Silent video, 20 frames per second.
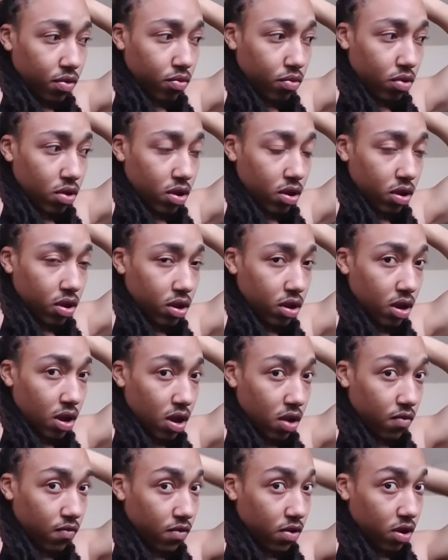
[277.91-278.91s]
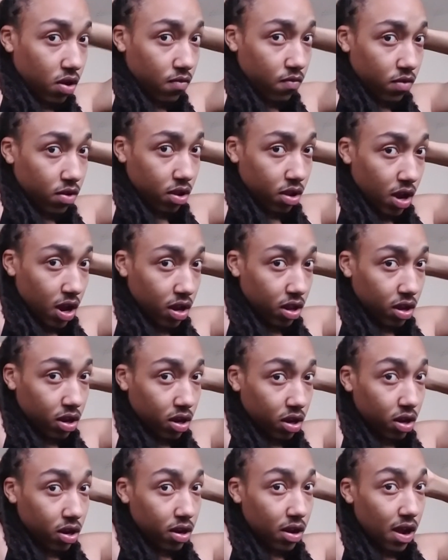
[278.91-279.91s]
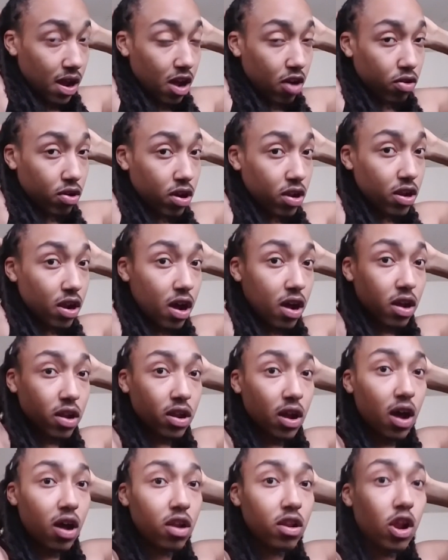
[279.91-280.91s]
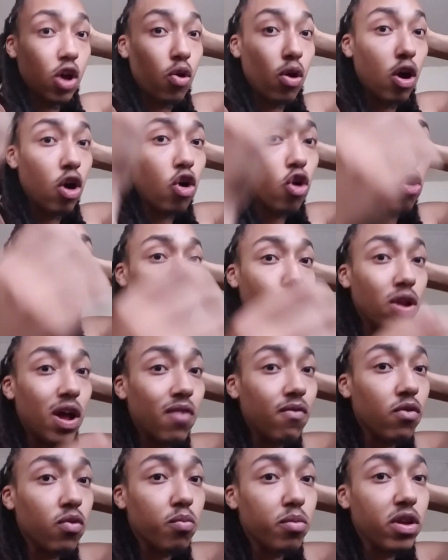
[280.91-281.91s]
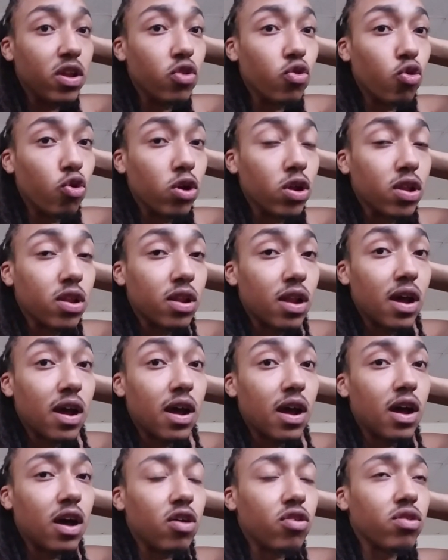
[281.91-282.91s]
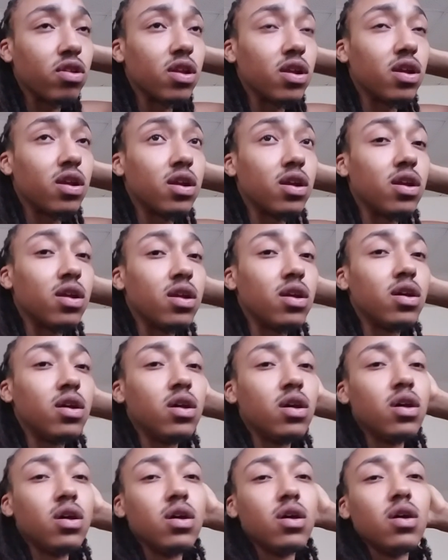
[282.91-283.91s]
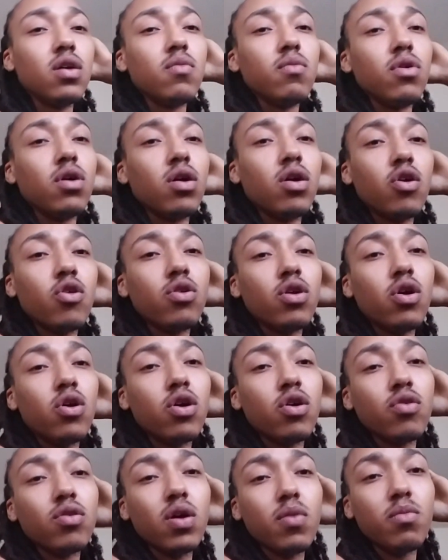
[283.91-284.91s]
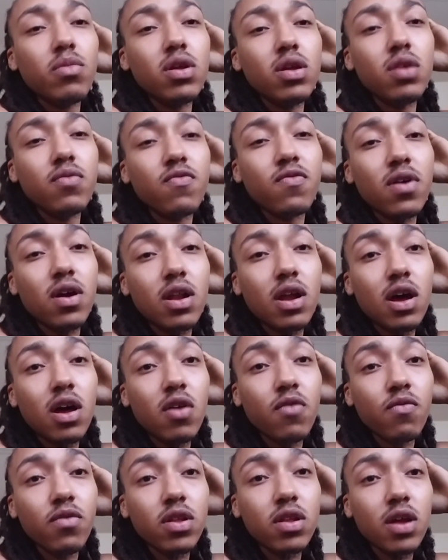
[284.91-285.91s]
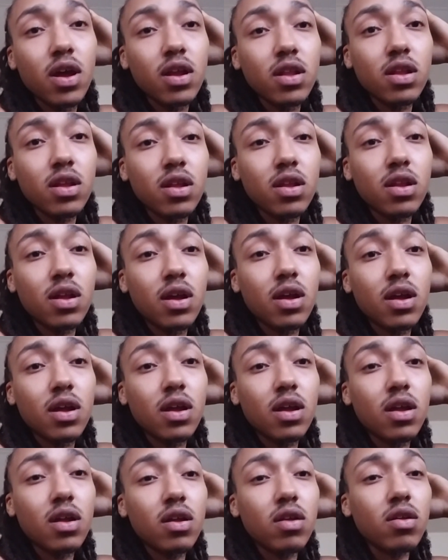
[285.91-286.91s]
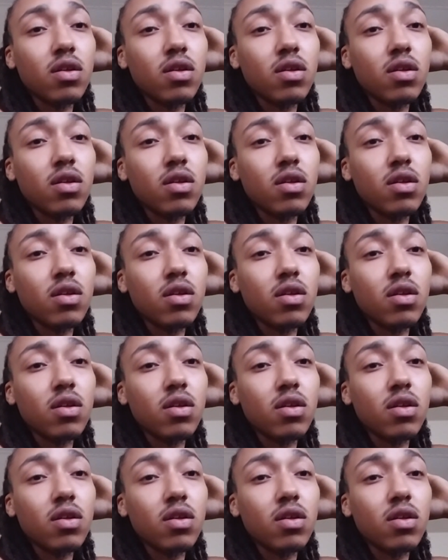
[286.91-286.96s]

Trying to see how the fuck I'm finna take this shit down, cause y'all y'all know I don't never be doing styles and shit. But hold on, let me find out how I'm finna take this down.